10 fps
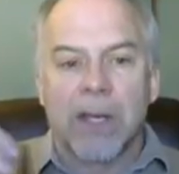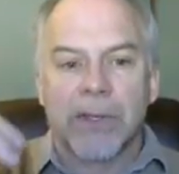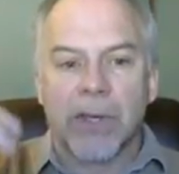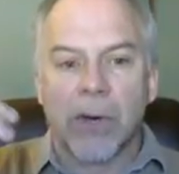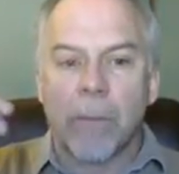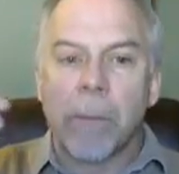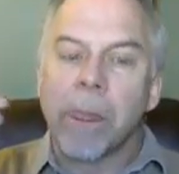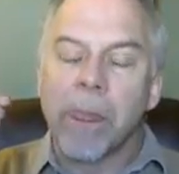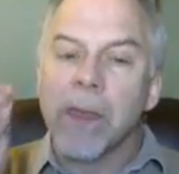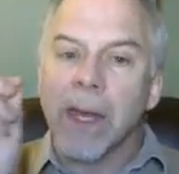So
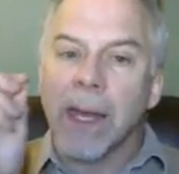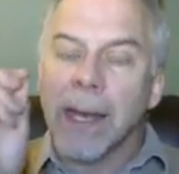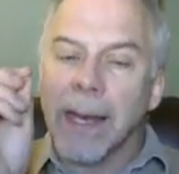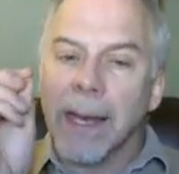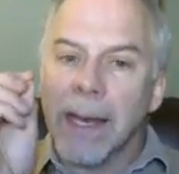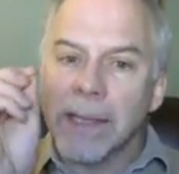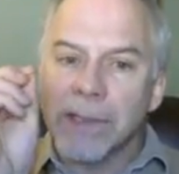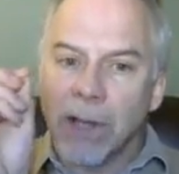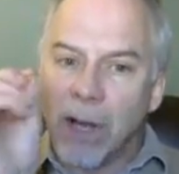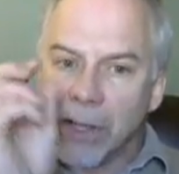
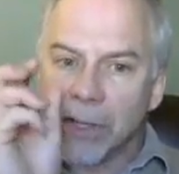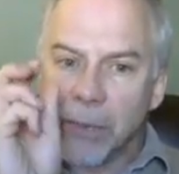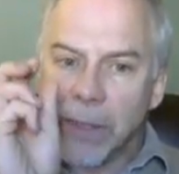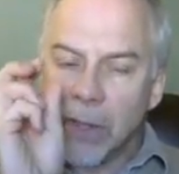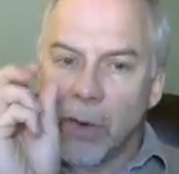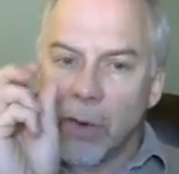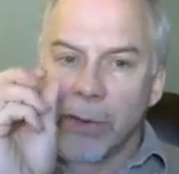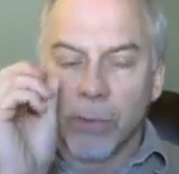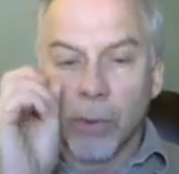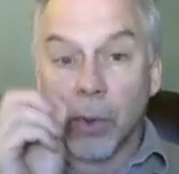as long as we know
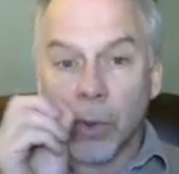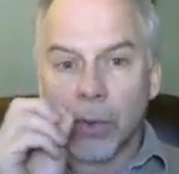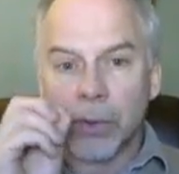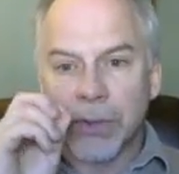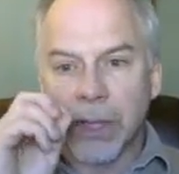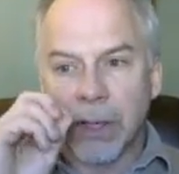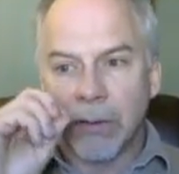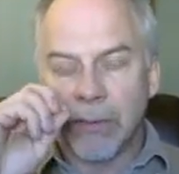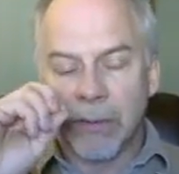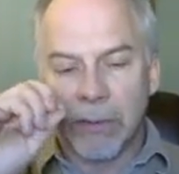the rules of